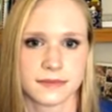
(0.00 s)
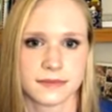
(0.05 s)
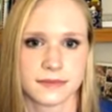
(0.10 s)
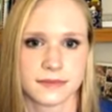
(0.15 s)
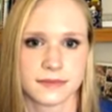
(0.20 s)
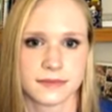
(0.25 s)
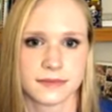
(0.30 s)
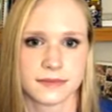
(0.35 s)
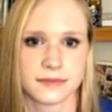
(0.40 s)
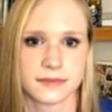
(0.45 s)

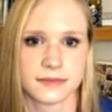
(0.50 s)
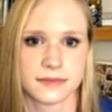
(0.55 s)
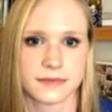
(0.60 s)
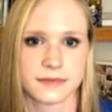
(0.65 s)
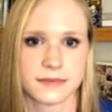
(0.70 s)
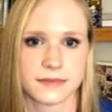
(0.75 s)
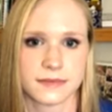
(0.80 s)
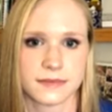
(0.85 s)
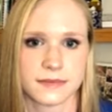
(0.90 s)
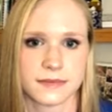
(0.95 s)

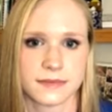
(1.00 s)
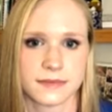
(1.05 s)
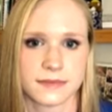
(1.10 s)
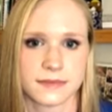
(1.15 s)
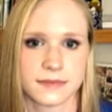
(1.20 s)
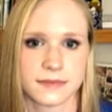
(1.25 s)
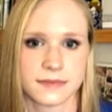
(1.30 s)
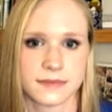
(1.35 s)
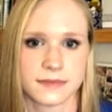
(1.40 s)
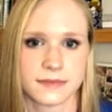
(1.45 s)

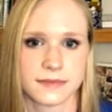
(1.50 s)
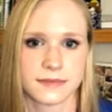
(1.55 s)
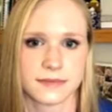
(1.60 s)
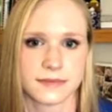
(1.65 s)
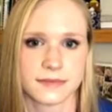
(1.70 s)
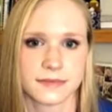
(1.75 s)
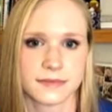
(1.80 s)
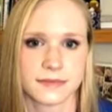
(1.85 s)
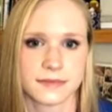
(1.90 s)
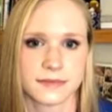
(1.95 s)

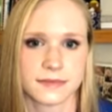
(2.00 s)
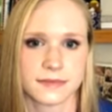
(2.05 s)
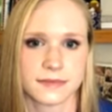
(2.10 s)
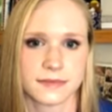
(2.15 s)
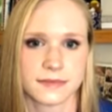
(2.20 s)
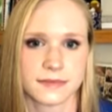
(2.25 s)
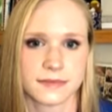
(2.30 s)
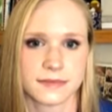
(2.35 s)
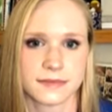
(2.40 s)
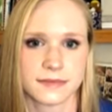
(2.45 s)

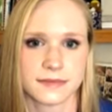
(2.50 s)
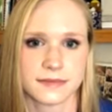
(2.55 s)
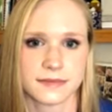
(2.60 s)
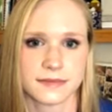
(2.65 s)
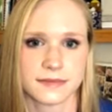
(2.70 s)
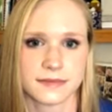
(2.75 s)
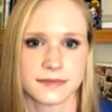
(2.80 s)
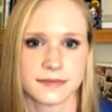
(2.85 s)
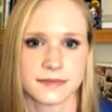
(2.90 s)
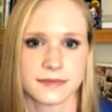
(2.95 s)

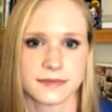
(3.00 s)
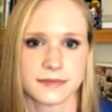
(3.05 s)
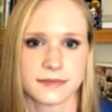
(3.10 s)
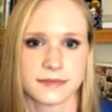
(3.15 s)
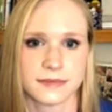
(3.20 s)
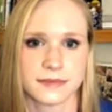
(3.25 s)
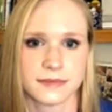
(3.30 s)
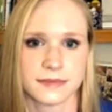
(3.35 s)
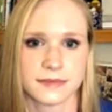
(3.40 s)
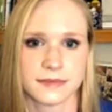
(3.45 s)

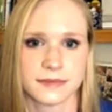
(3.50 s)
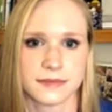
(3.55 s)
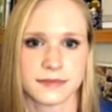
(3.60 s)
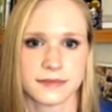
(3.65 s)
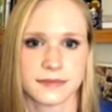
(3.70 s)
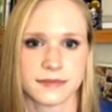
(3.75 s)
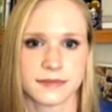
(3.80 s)
[no speech]